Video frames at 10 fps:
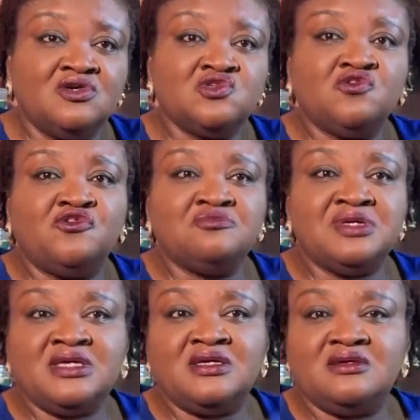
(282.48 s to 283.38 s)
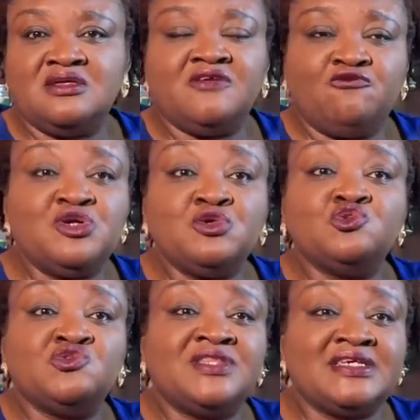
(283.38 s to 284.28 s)
So for me, if we
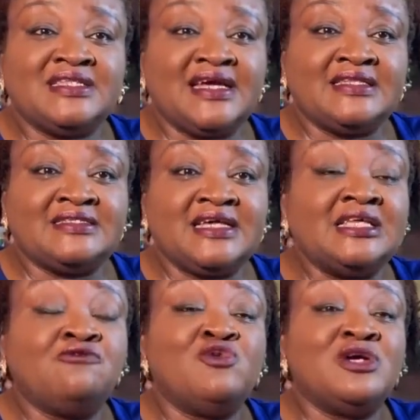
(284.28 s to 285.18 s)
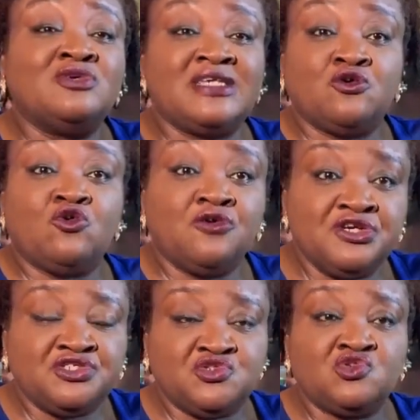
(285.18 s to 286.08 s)
don't do things like this, and if we're not
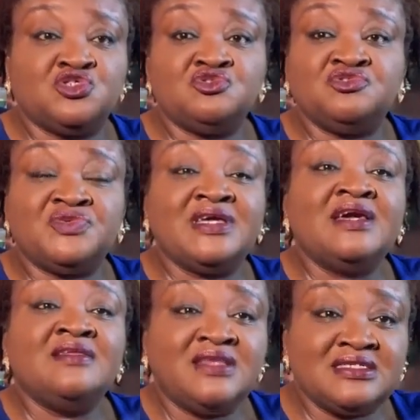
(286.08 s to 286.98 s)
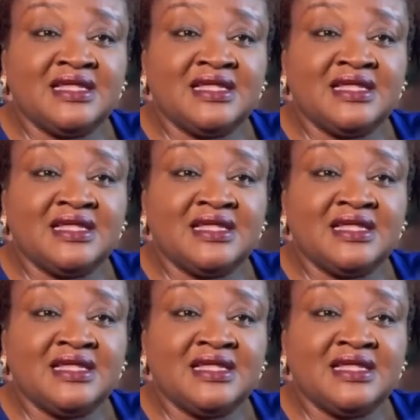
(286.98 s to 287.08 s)
encouraged to continue doing things